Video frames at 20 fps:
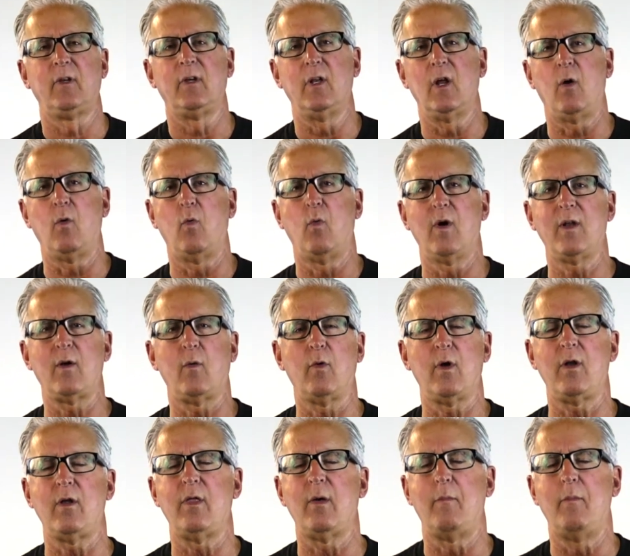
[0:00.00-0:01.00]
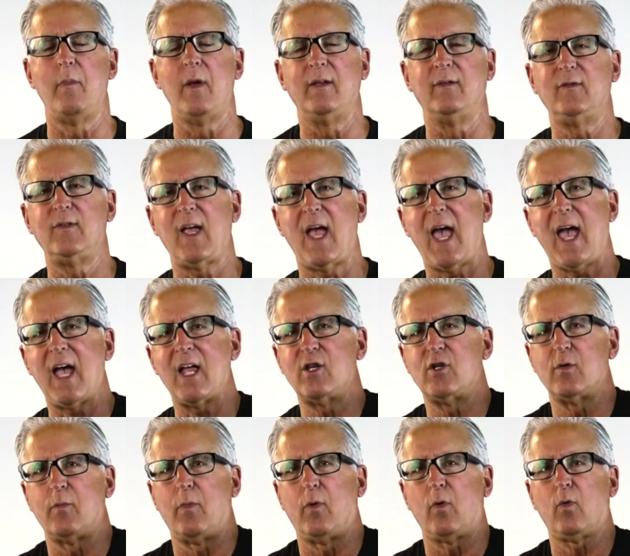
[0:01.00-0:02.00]
what are the
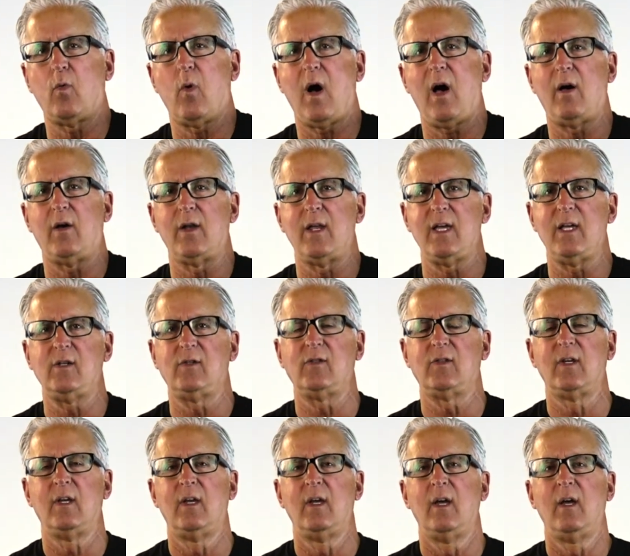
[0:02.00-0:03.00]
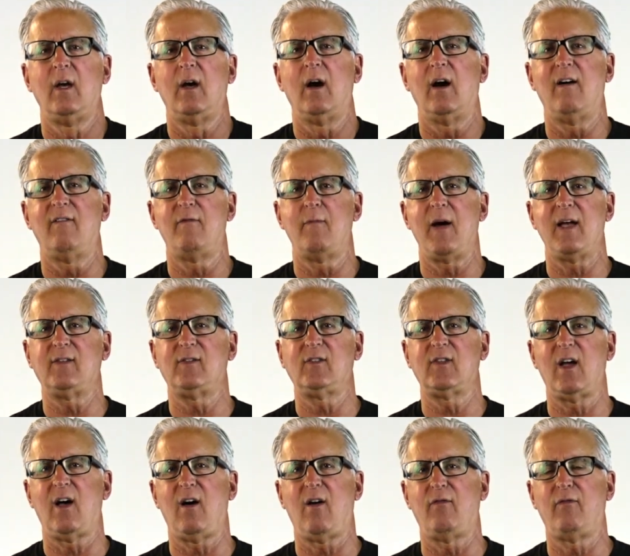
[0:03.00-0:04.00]
intangible qualities of
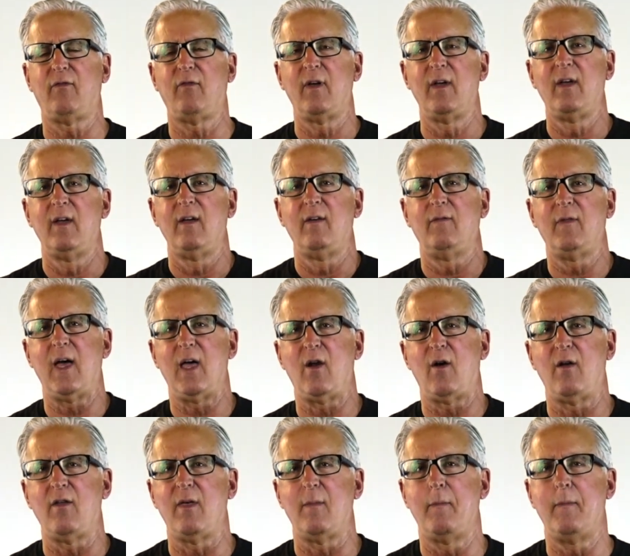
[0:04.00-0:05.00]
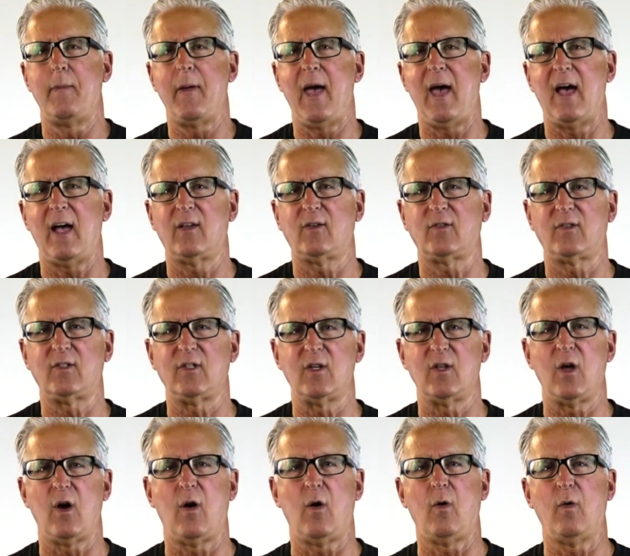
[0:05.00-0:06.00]
myself that are the best,
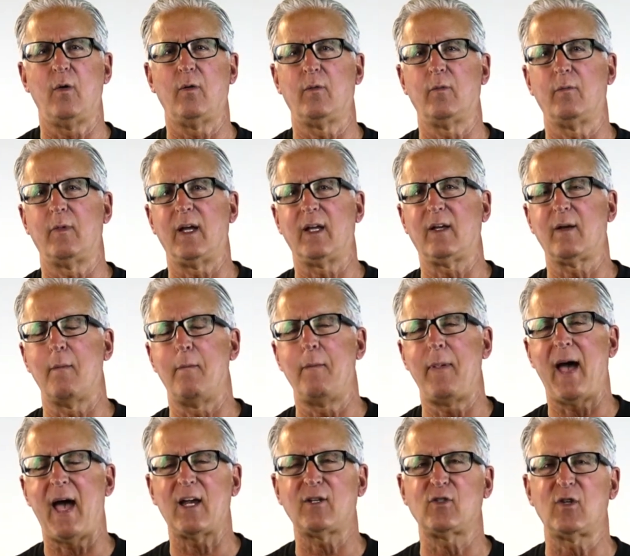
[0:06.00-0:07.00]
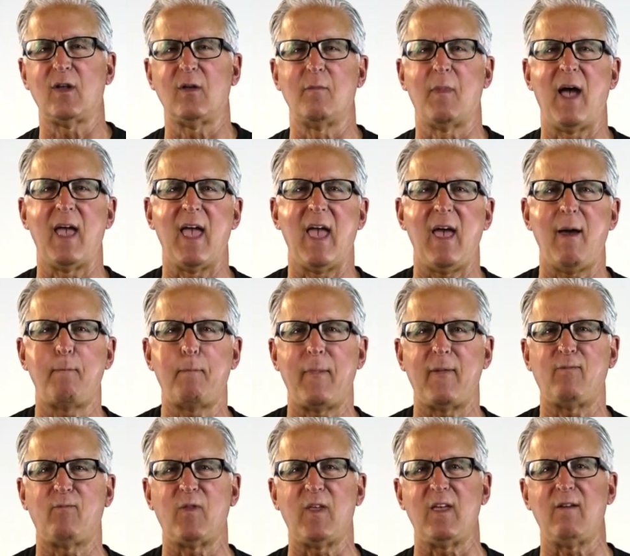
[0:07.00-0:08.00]
my compassion, my
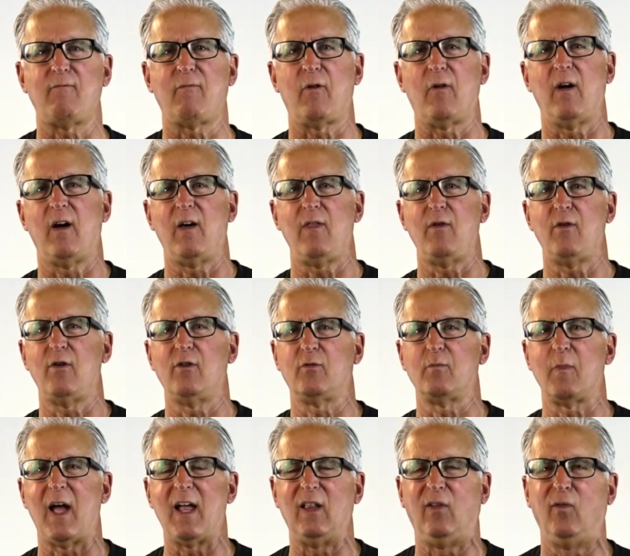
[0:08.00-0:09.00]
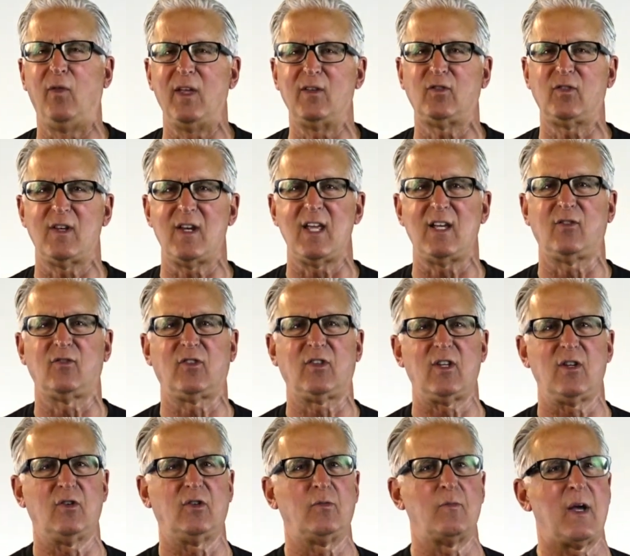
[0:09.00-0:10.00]
empathy for others, my listening
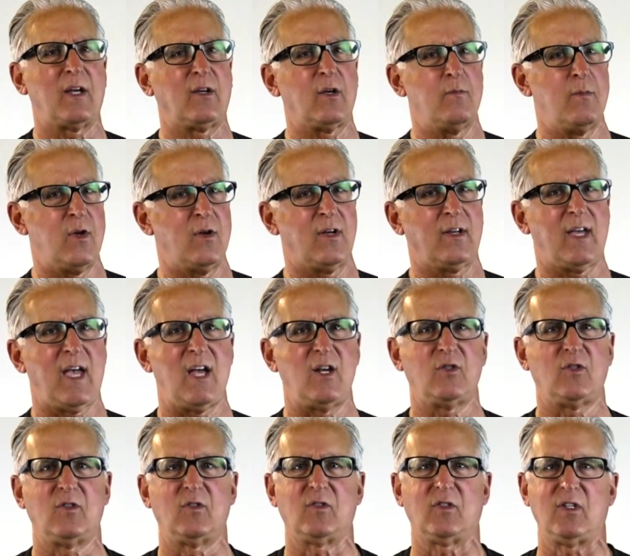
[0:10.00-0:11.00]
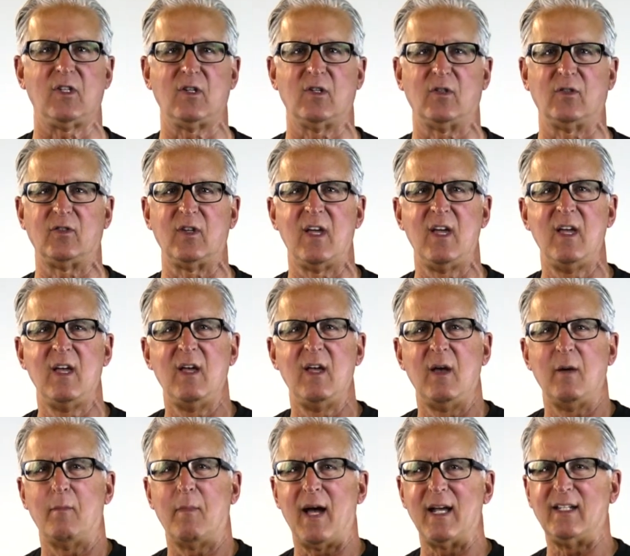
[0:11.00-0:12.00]
skills, my communication skills,
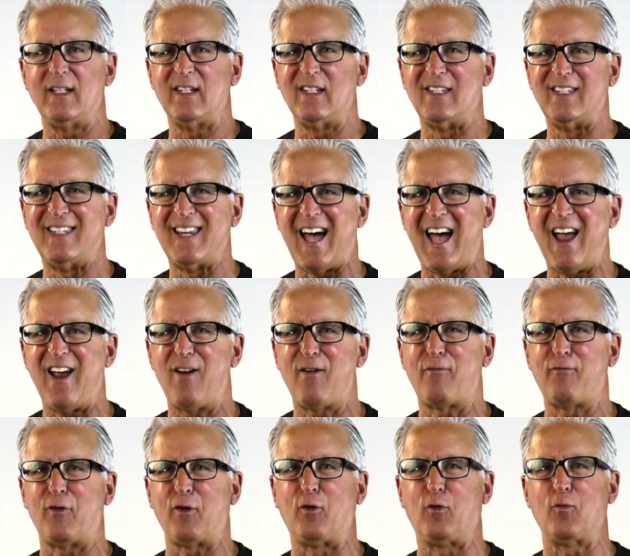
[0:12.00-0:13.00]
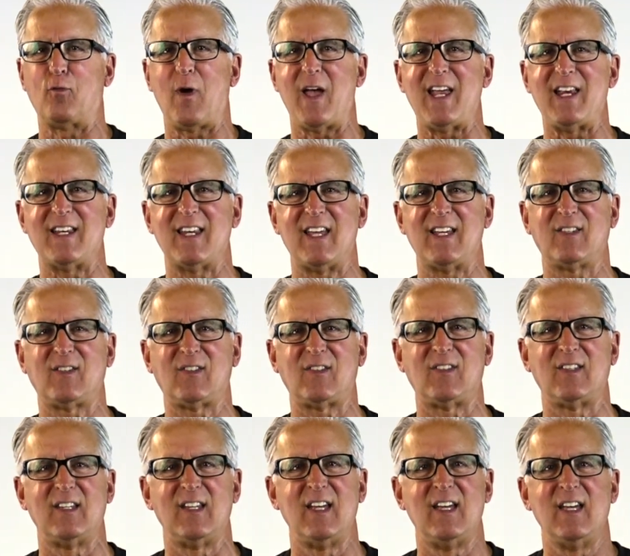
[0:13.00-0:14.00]
my desire for
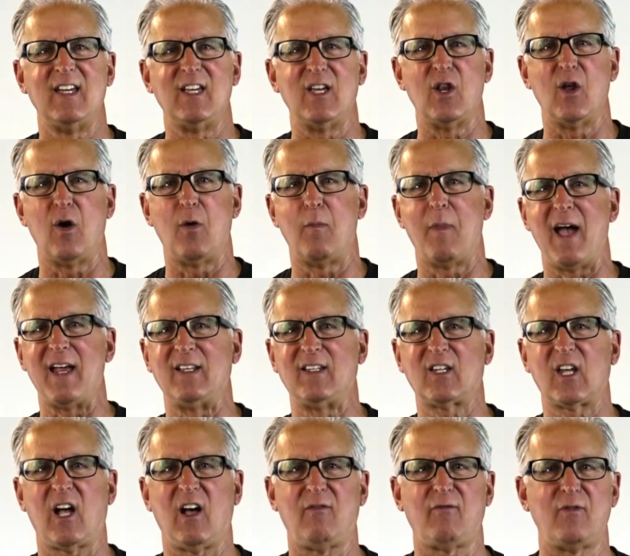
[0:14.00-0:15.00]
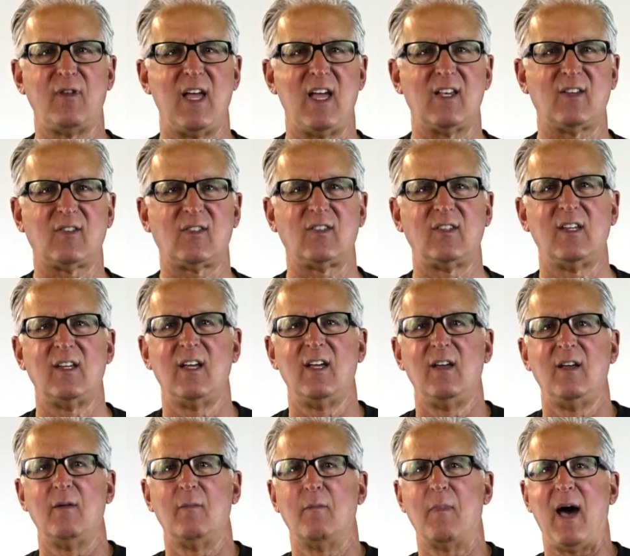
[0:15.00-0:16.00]
greatness, my toughness,
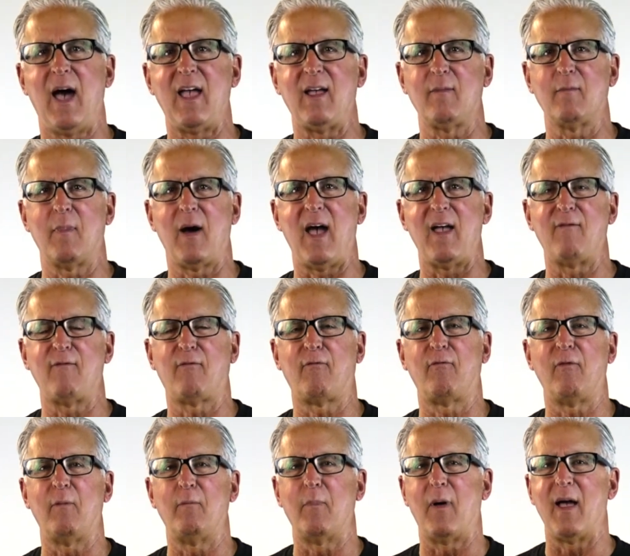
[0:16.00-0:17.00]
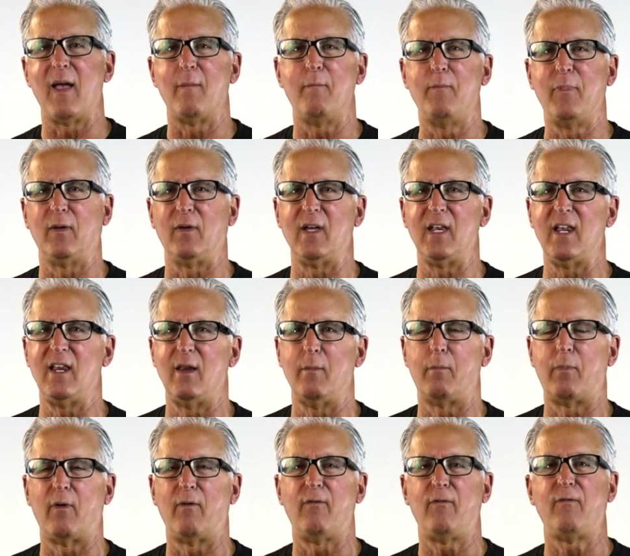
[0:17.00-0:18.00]
my ability to
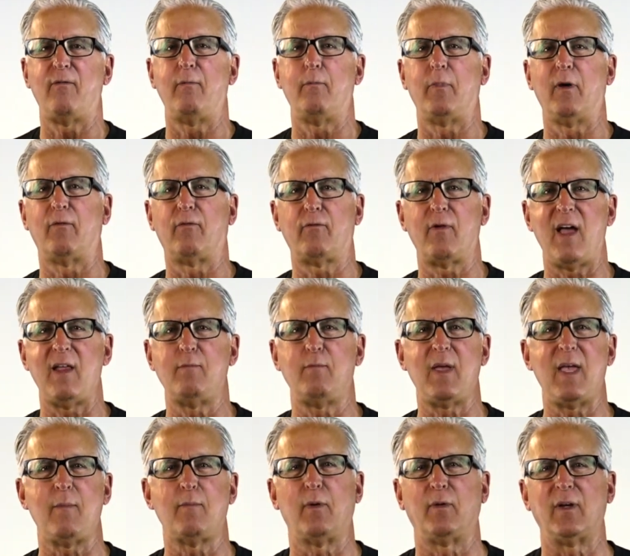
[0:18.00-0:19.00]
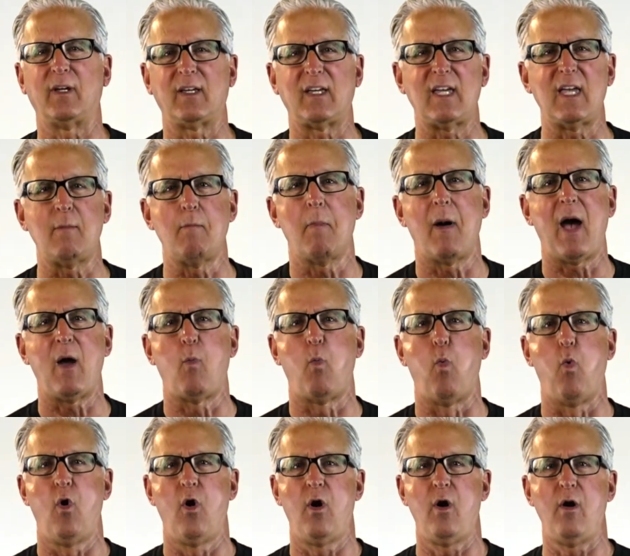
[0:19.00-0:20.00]
befriend people, to keep my
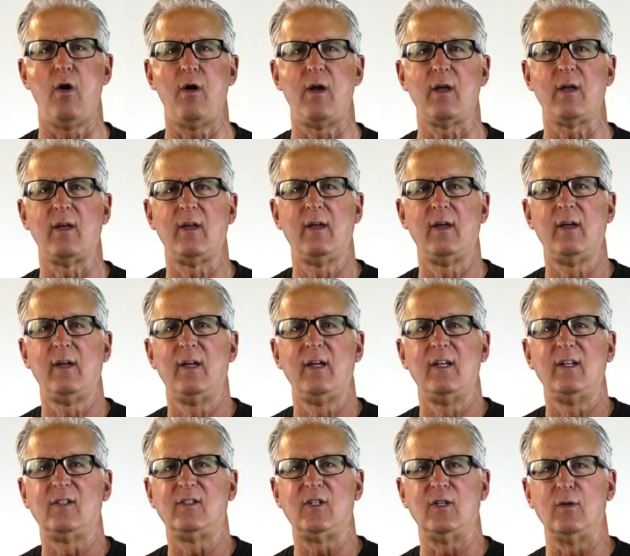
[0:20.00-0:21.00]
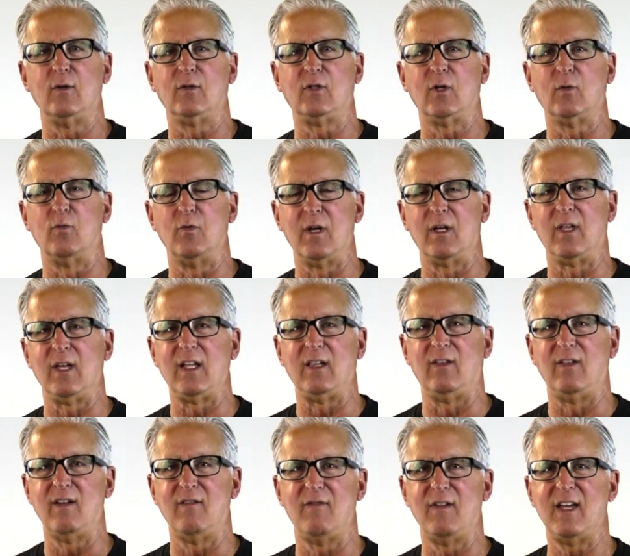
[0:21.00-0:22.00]
word, to really
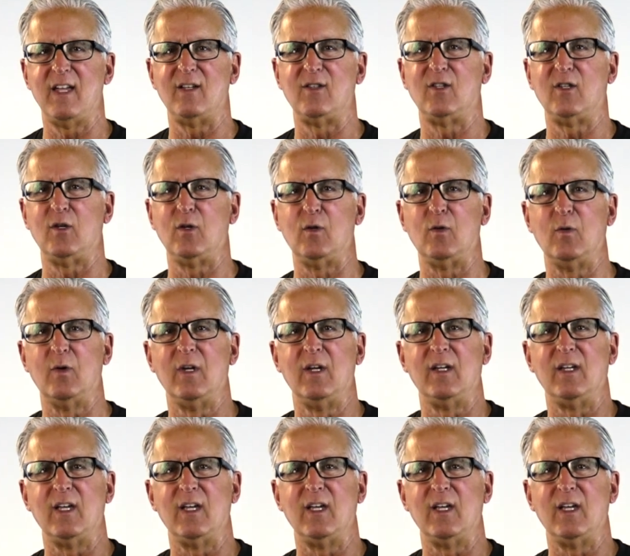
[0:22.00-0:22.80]
live into,